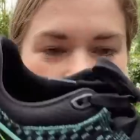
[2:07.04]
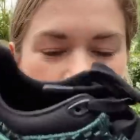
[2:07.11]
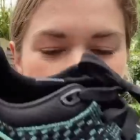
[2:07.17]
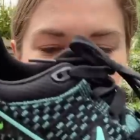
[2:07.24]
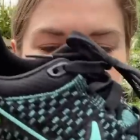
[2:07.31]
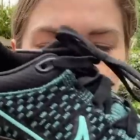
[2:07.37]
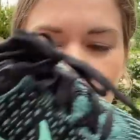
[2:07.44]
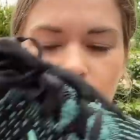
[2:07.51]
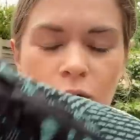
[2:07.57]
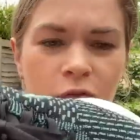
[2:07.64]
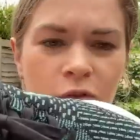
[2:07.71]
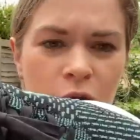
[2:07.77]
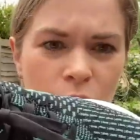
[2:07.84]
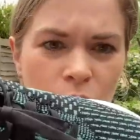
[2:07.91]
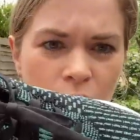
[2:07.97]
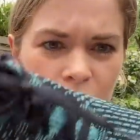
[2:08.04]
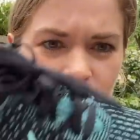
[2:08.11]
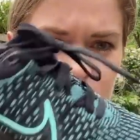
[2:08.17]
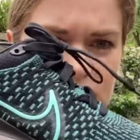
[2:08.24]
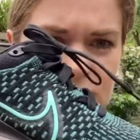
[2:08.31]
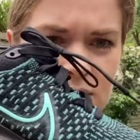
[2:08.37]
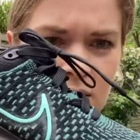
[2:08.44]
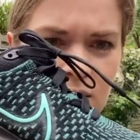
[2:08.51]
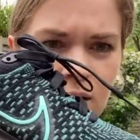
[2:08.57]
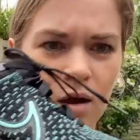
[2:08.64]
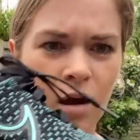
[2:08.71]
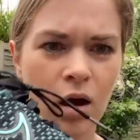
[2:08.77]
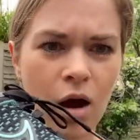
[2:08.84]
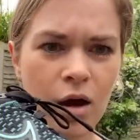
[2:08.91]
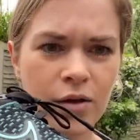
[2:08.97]
So fit wise,
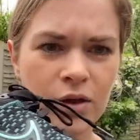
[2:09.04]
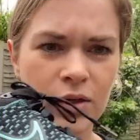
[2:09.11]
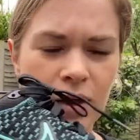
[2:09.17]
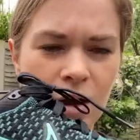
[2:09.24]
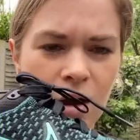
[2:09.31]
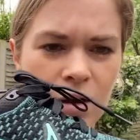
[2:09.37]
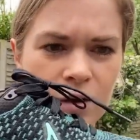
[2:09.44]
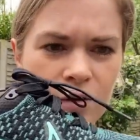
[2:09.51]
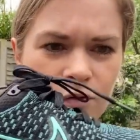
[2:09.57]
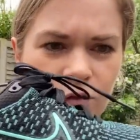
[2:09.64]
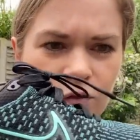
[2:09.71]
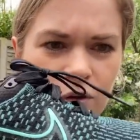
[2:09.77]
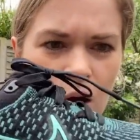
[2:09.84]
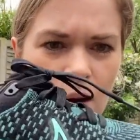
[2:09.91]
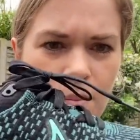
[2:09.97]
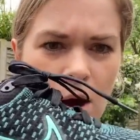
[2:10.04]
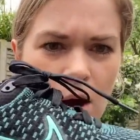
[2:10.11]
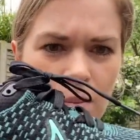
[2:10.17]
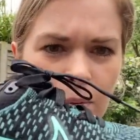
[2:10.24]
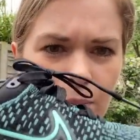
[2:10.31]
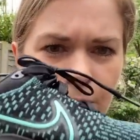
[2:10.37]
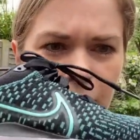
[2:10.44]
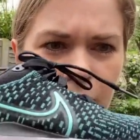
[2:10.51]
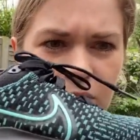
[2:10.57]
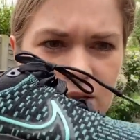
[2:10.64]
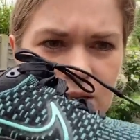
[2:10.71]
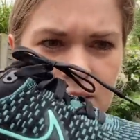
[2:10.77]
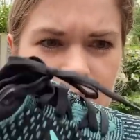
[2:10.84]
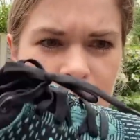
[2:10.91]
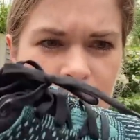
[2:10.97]
I think they kind of come up
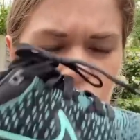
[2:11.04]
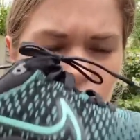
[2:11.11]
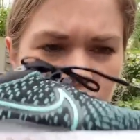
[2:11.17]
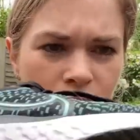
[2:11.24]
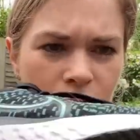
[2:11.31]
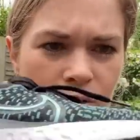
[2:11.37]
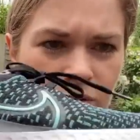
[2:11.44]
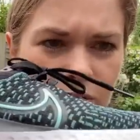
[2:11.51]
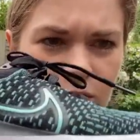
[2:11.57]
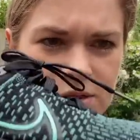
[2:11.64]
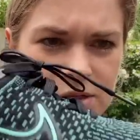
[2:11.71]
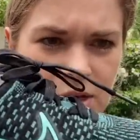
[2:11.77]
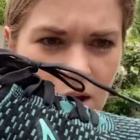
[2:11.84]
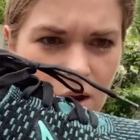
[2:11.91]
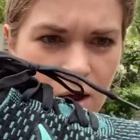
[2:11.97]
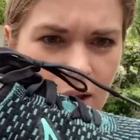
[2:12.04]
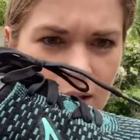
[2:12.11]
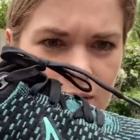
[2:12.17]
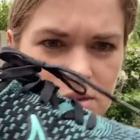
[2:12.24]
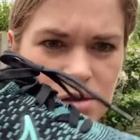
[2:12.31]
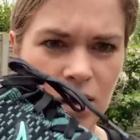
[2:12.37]
pretty true to size.